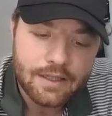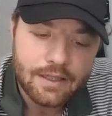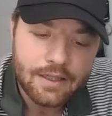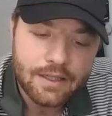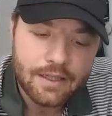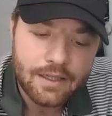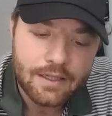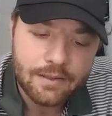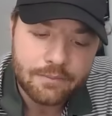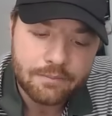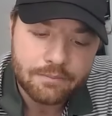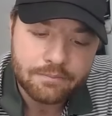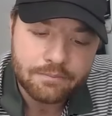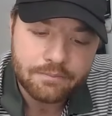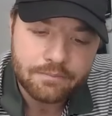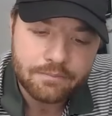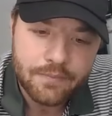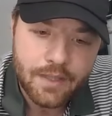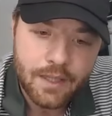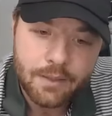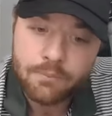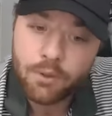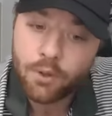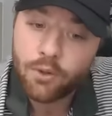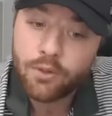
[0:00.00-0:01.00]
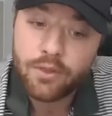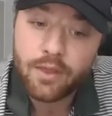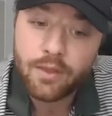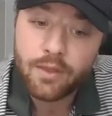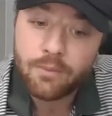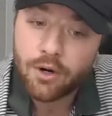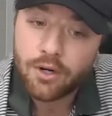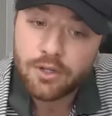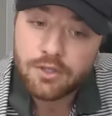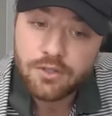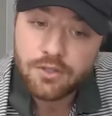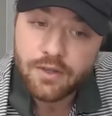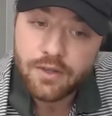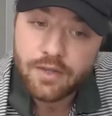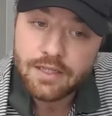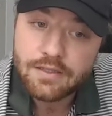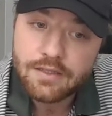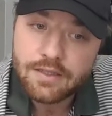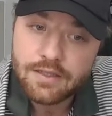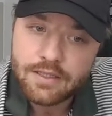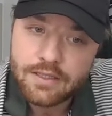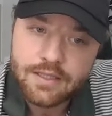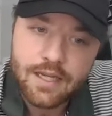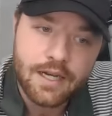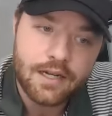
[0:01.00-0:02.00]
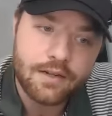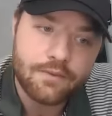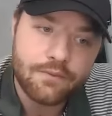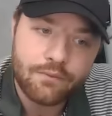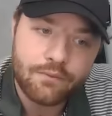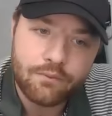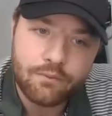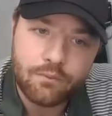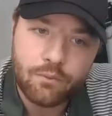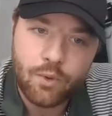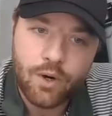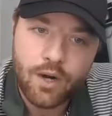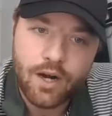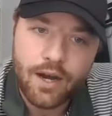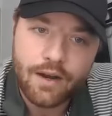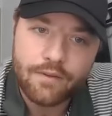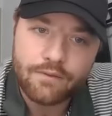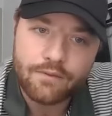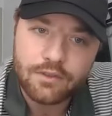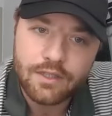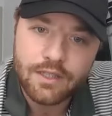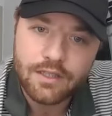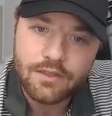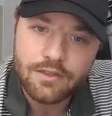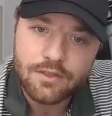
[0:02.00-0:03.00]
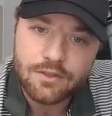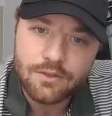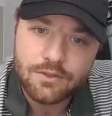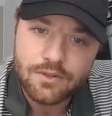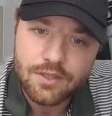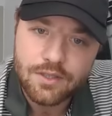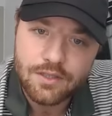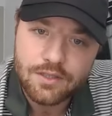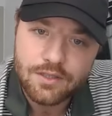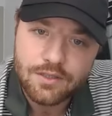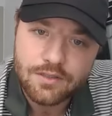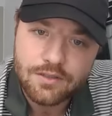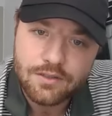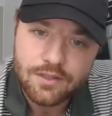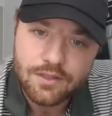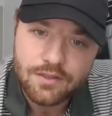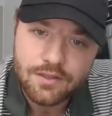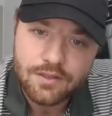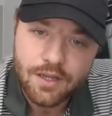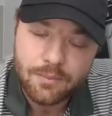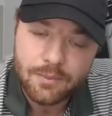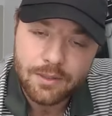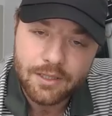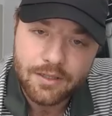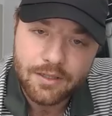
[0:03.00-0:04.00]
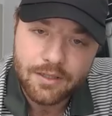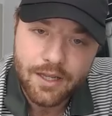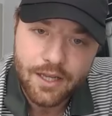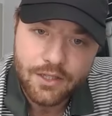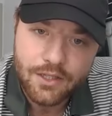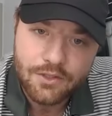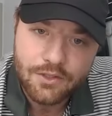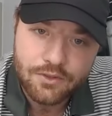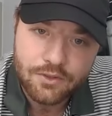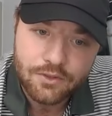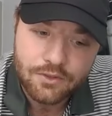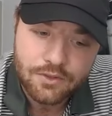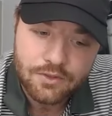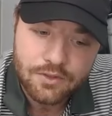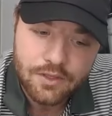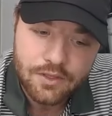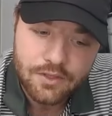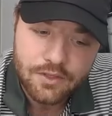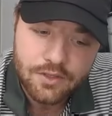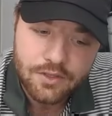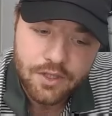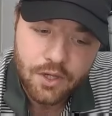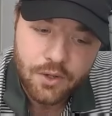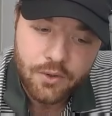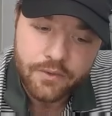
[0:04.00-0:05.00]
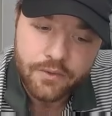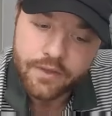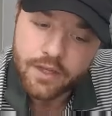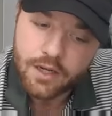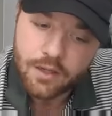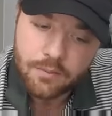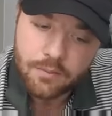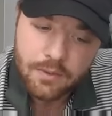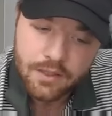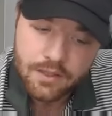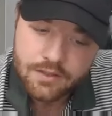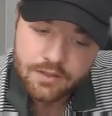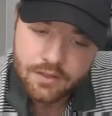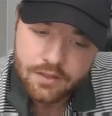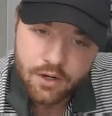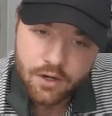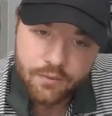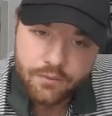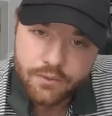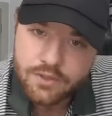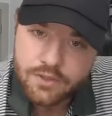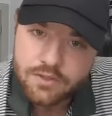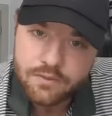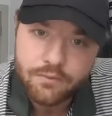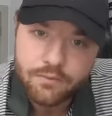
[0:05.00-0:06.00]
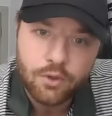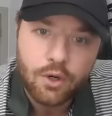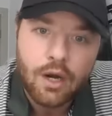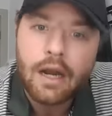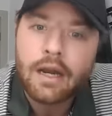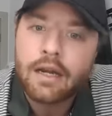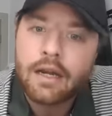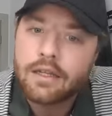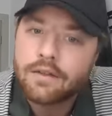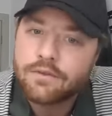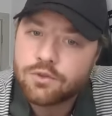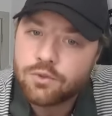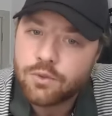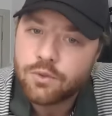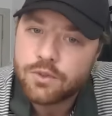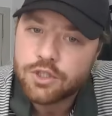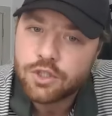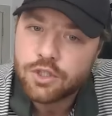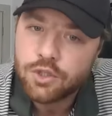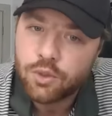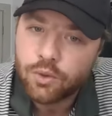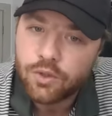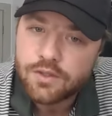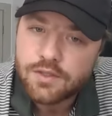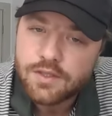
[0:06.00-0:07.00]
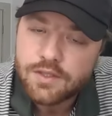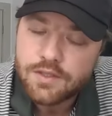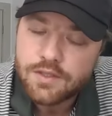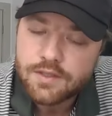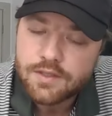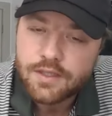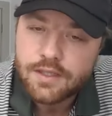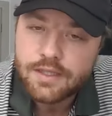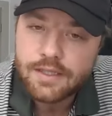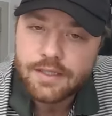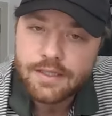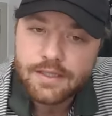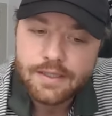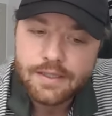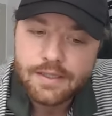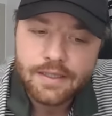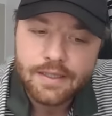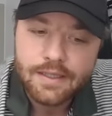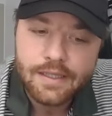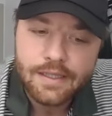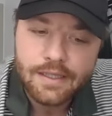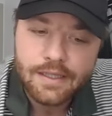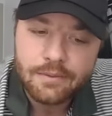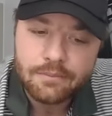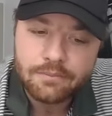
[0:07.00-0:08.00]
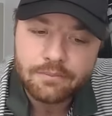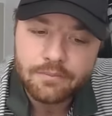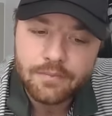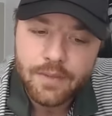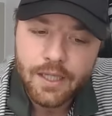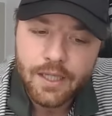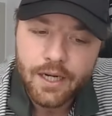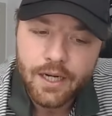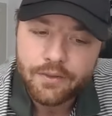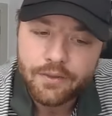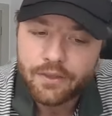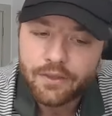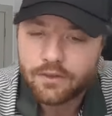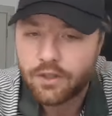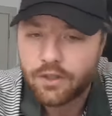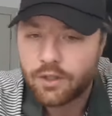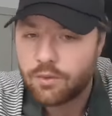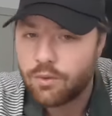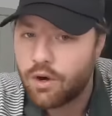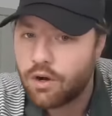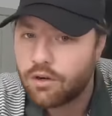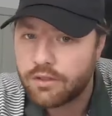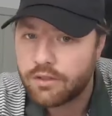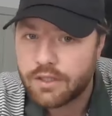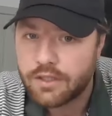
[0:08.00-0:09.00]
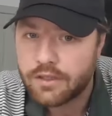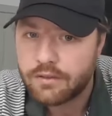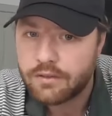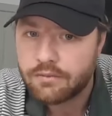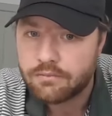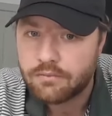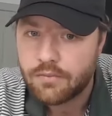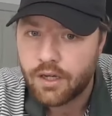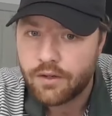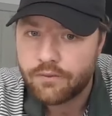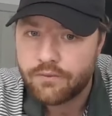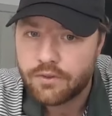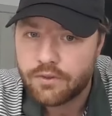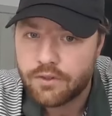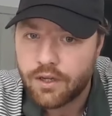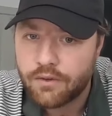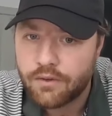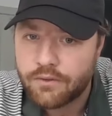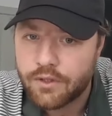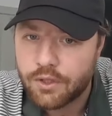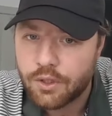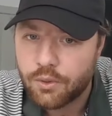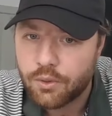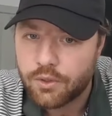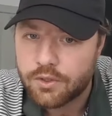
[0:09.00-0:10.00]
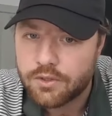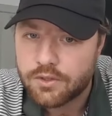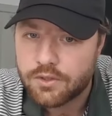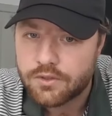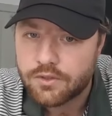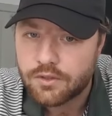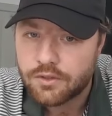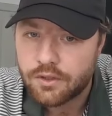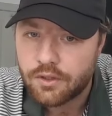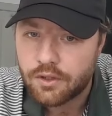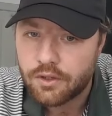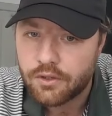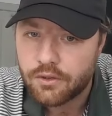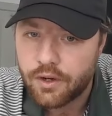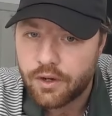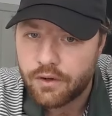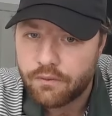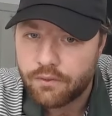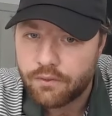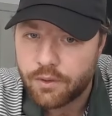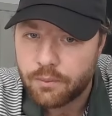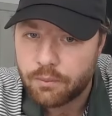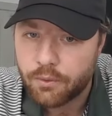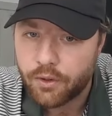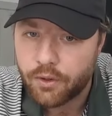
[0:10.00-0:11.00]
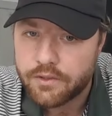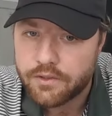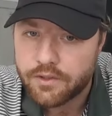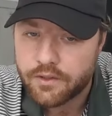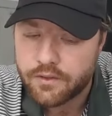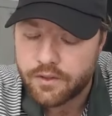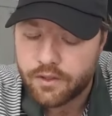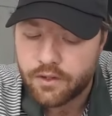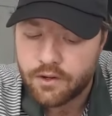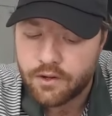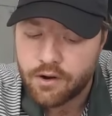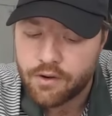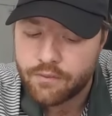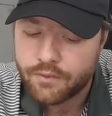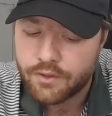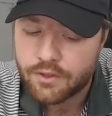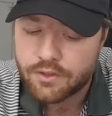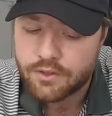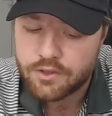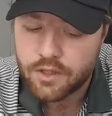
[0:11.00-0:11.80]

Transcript: And both of them are. So that's kind of where I've leaned to since coming to Nashville is just going there because it offers the variety of switching courses. I think the quality of the courses are great for the price that they offer.